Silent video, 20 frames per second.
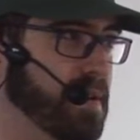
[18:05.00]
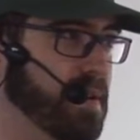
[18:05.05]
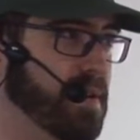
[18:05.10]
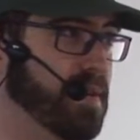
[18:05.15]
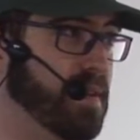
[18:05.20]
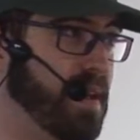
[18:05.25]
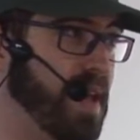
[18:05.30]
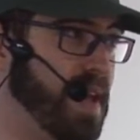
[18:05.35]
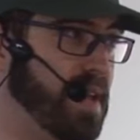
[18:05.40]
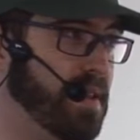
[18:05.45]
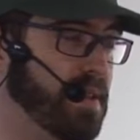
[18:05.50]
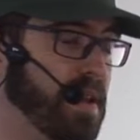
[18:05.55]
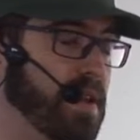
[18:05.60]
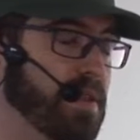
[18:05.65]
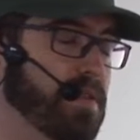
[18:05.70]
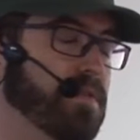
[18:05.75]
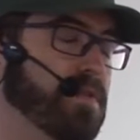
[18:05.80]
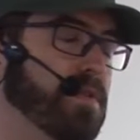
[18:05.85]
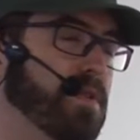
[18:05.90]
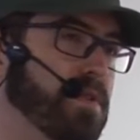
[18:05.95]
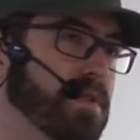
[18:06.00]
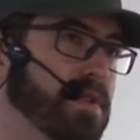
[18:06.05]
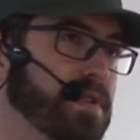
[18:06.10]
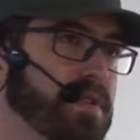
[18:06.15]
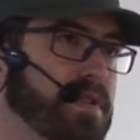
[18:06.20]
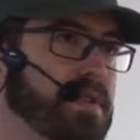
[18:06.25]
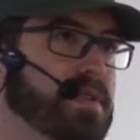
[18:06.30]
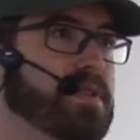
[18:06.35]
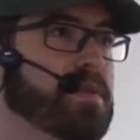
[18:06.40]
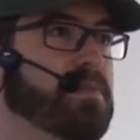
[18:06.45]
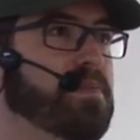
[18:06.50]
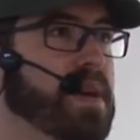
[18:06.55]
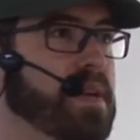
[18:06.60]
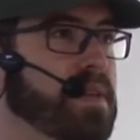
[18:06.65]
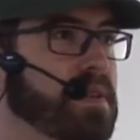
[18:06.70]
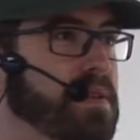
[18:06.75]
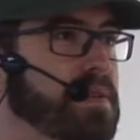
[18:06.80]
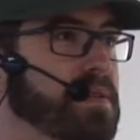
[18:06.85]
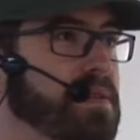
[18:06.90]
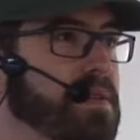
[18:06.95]
That, and of course, its
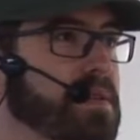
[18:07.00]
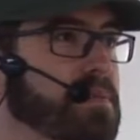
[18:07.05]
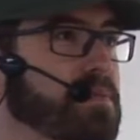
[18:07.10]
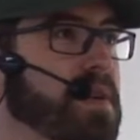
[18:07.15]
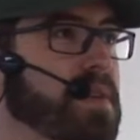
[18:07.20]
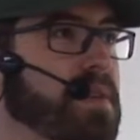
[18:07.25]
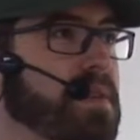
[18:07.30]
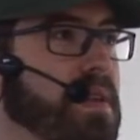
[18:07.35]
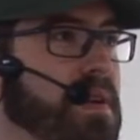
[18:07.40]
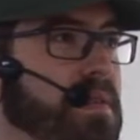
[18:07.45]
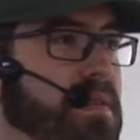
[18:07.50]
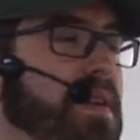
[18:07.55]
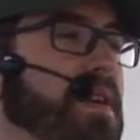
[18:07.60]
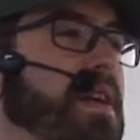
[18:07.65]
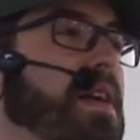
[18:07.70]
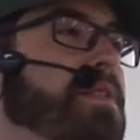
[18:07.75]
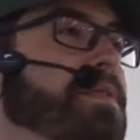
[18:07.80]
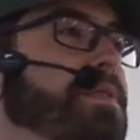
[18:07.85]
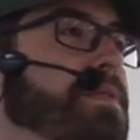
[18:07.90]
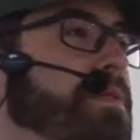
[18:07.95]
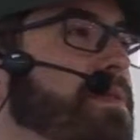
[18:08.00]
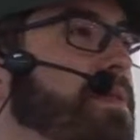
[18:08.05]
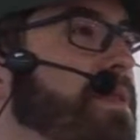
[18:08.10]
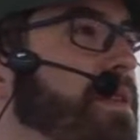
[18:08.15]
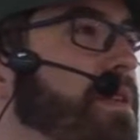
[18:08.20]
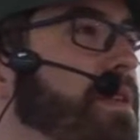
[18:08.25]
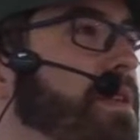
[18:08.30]
dependencies, but nothing else.